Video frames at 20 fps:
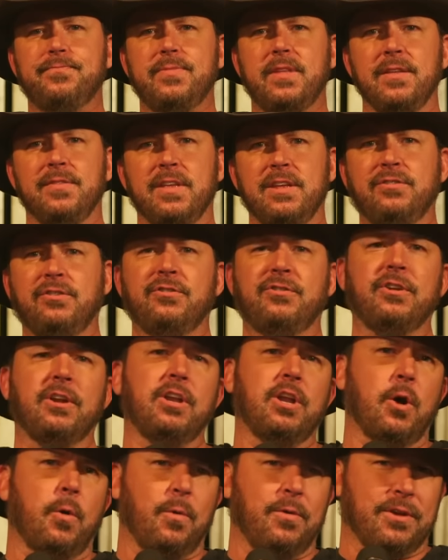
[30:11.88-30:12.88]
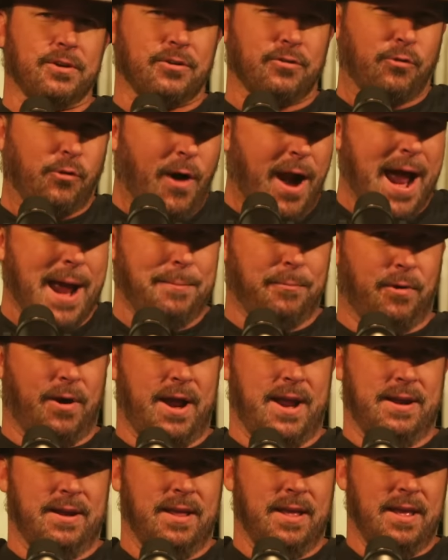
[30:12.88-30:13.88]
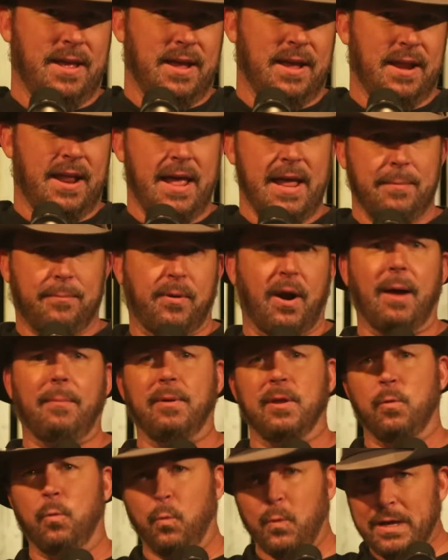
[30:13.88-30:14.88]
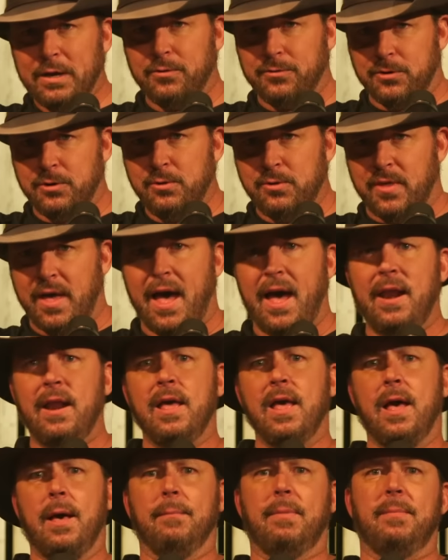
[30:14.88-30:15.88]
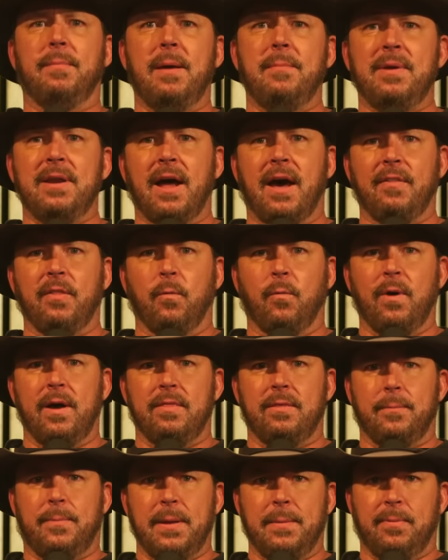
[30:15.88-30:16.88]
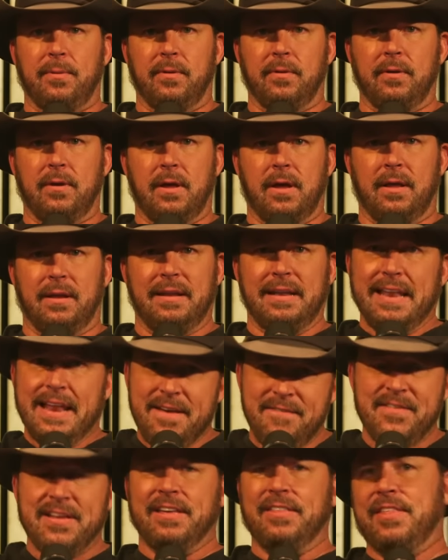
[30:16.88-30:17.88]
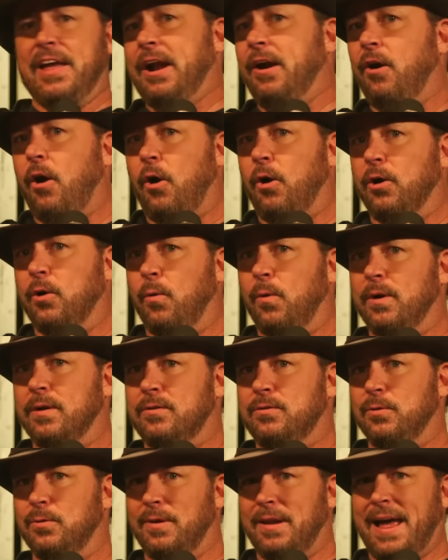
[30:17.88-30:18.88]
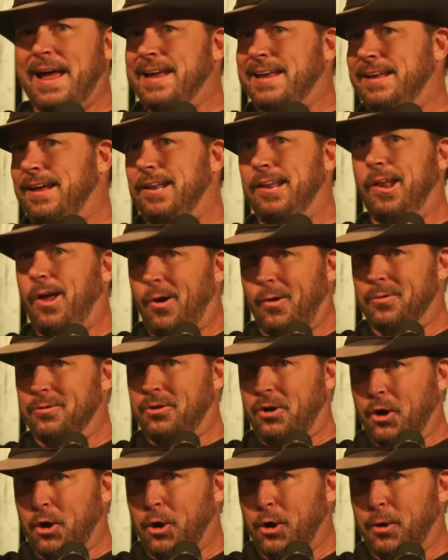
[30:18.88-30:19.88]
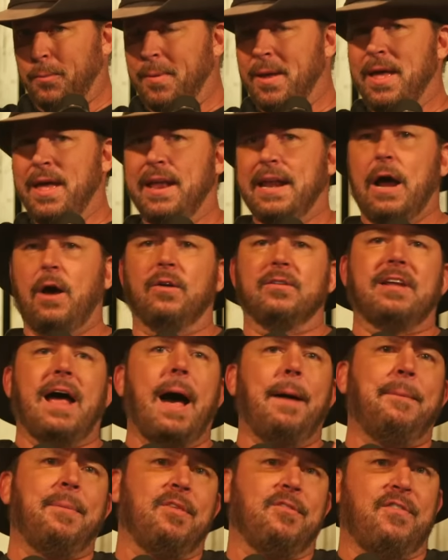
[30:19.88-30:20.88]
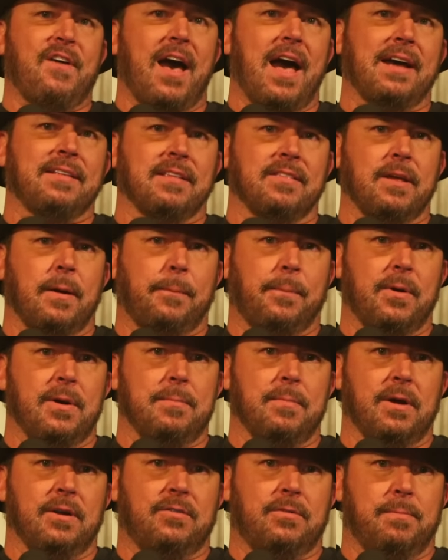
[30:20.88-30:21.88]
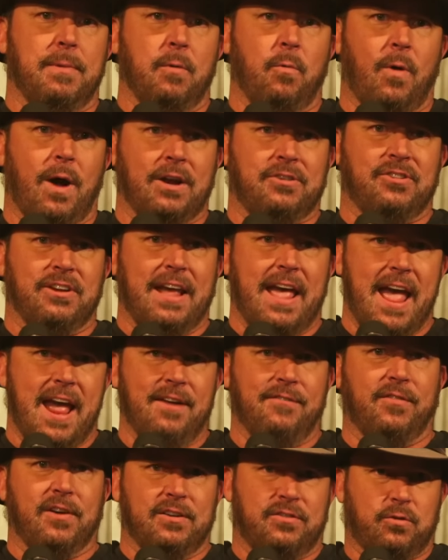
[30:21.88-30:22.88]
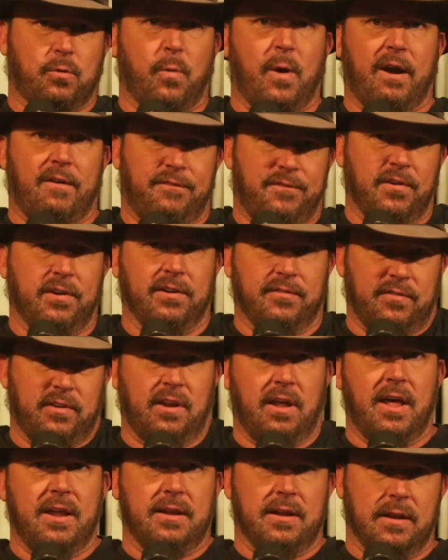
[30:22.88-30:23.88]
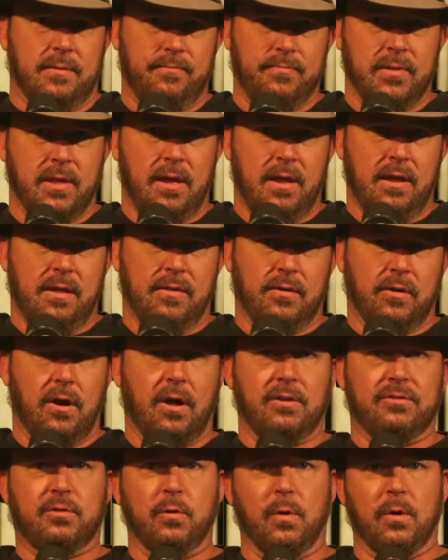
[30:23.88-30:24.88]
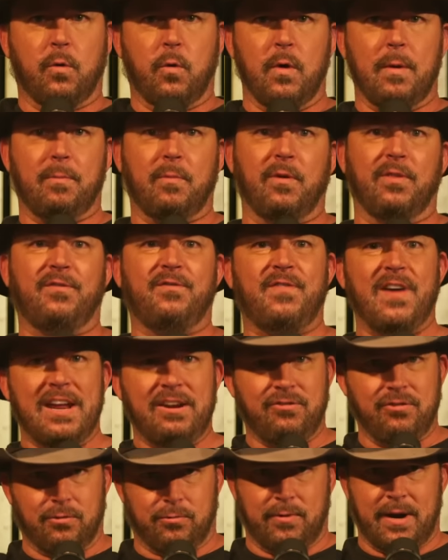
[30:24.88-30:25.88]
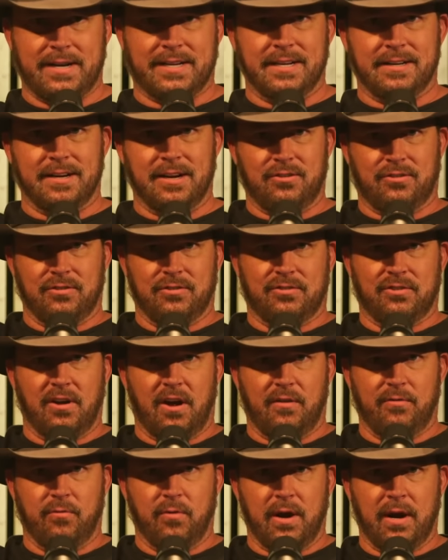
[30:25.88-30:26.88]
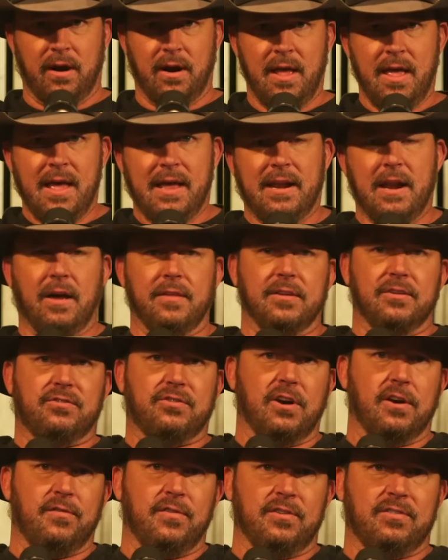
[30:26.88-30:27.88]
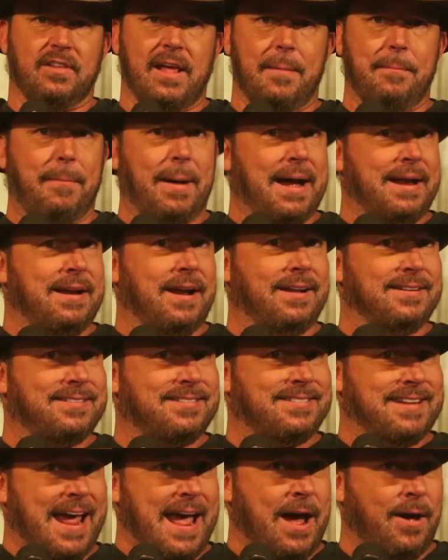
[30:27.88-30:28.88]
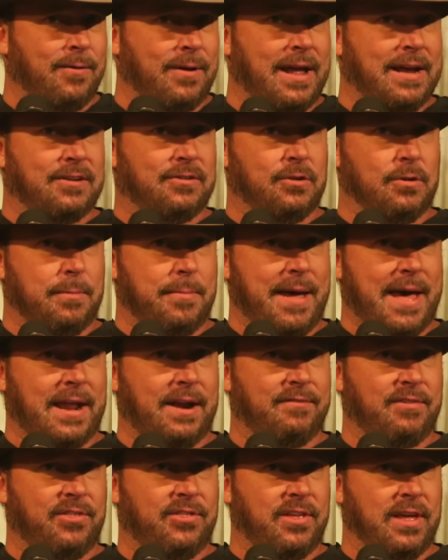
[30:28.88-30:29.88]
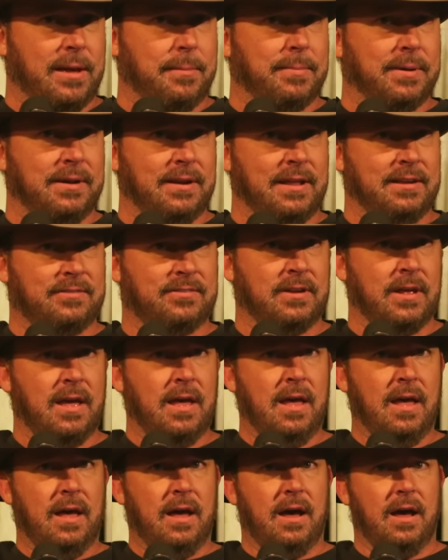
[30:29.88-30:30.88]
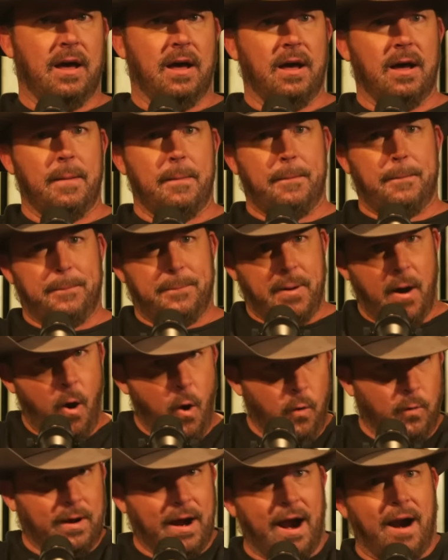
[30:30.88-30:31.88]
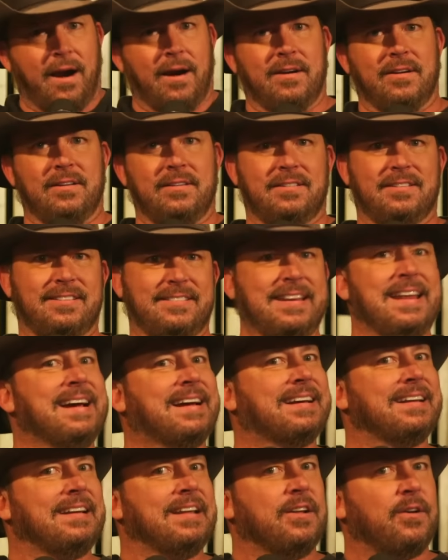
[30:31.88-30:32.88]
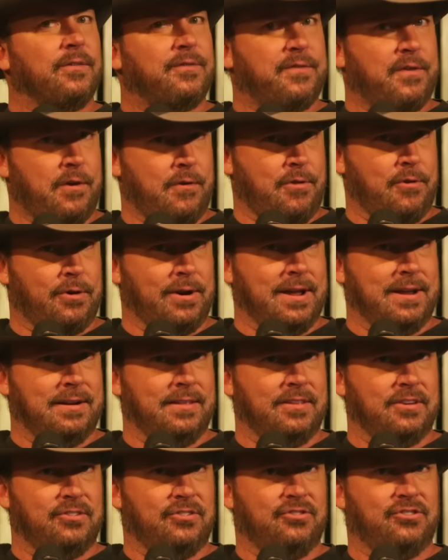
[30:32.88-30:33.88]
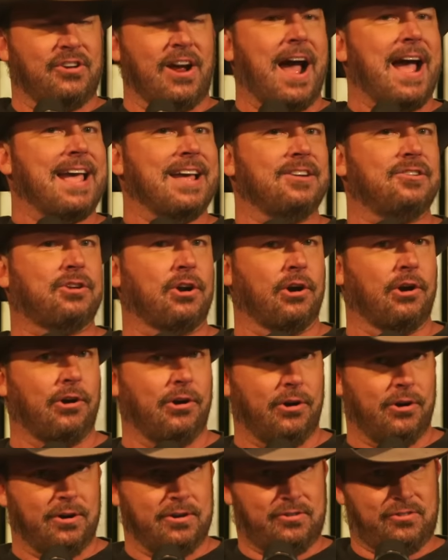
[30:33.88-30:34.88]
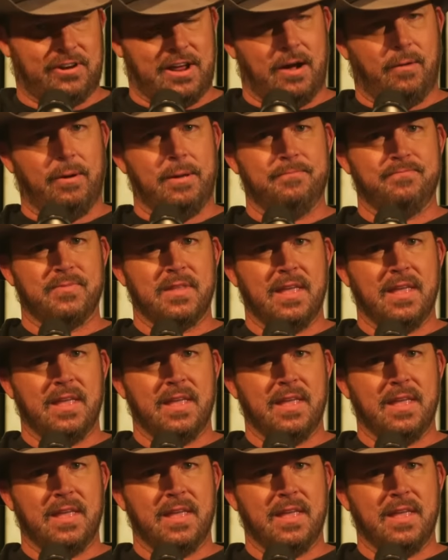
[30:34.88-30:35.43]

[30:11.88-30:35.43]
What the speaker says: this is to lower the crime rate, and hey, it probably will do that, but maybe not in the way that people living there are going to like long term. Now, on top of the fact that they'll pretty much be watching every square foot of London, they're also equipped with facial recognition software. Now, on the surface, that might not sound like too bad of a thing, but let's poke our stick a little further into this giant turd, shall we?